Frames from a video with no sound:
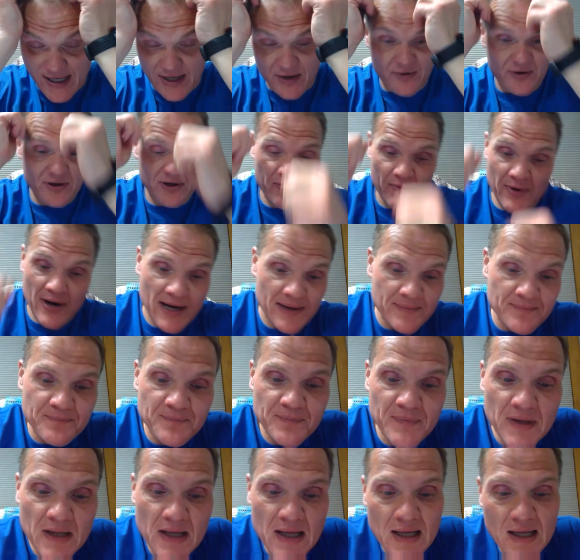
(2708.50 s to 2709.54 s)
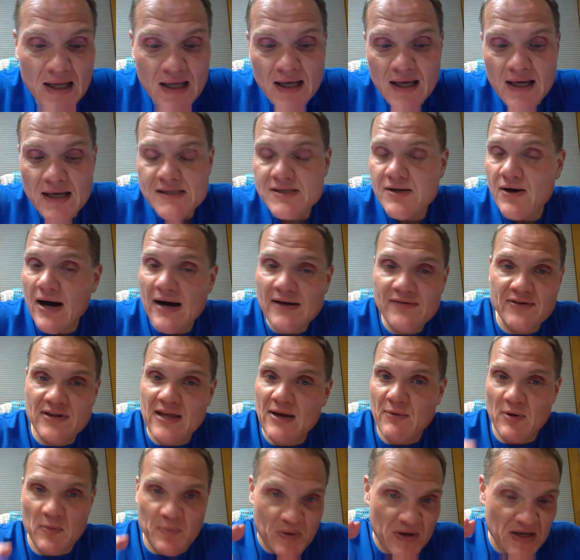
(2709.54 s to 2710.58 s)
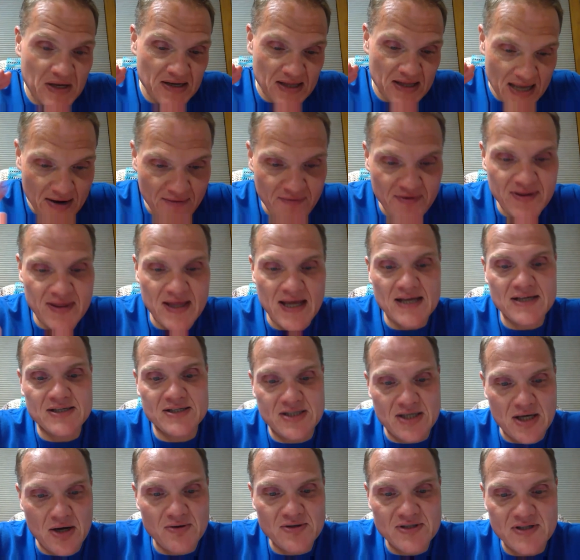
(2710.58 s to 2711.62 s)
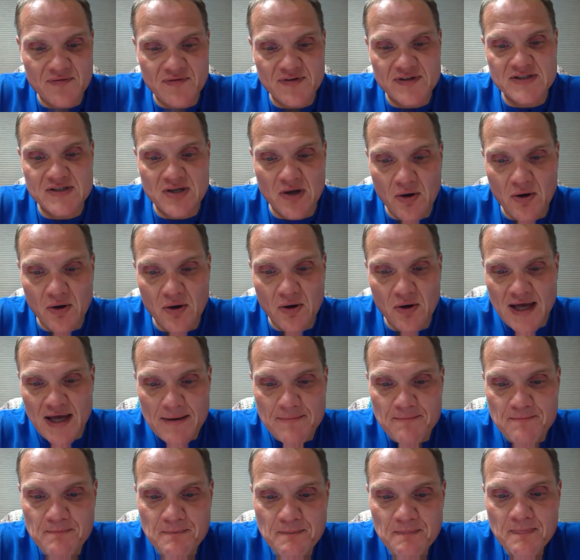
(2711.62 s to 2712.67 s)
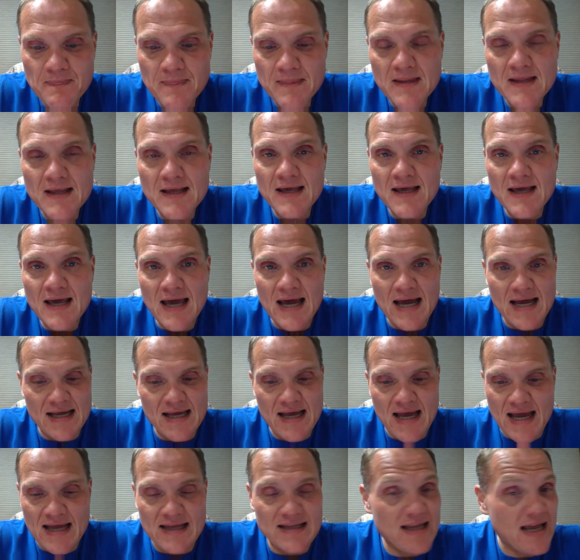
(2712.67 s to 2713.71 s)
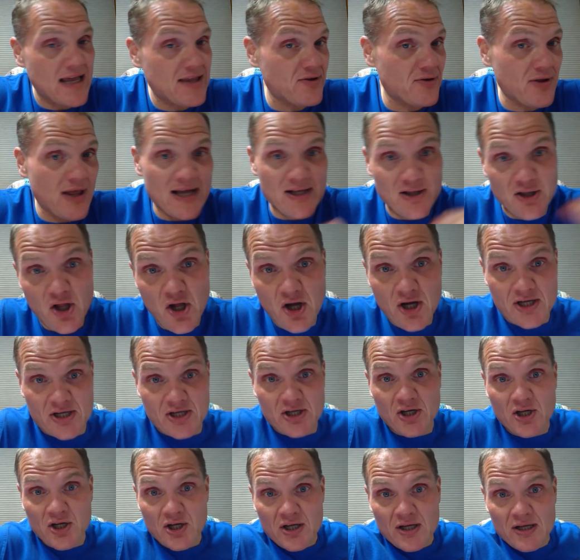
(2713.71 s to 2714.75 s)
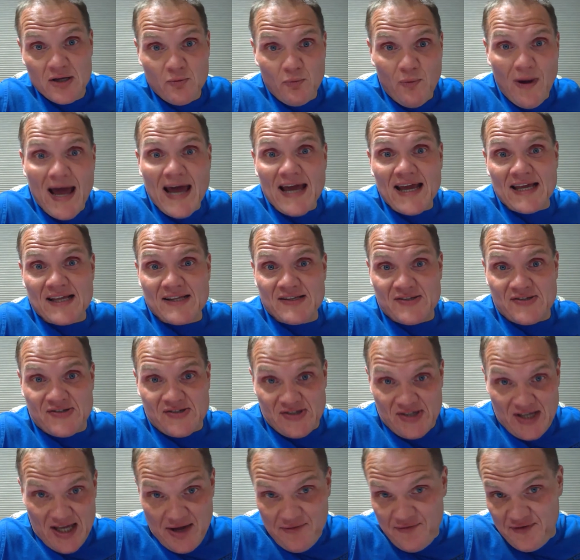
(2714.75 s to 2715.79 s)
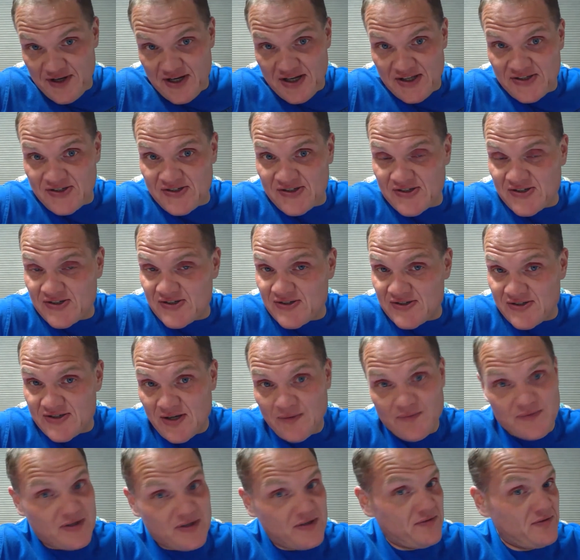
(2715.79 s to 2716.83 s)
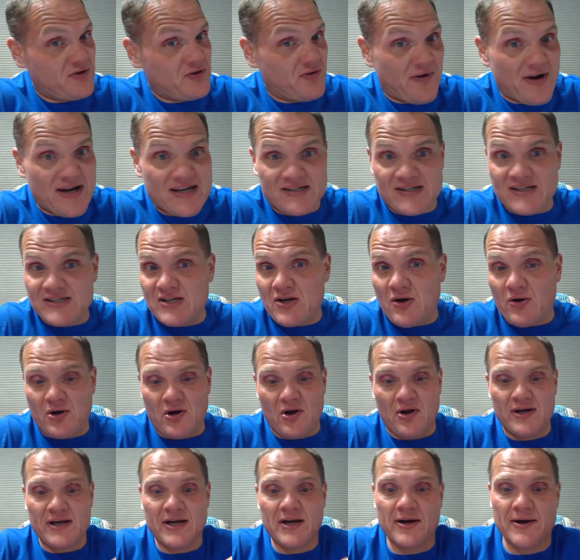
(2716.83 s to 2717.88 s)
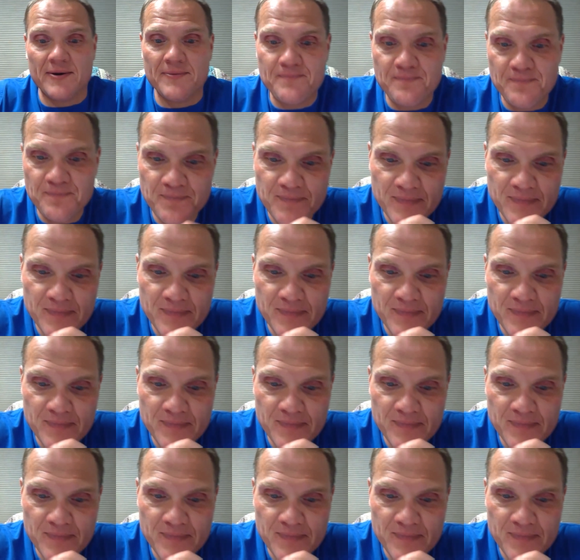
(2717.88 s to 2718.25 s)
hearing you right. So after they repeated everything Joseph had told them, and they're like, look, wagons, evidence, something crazy's going on here.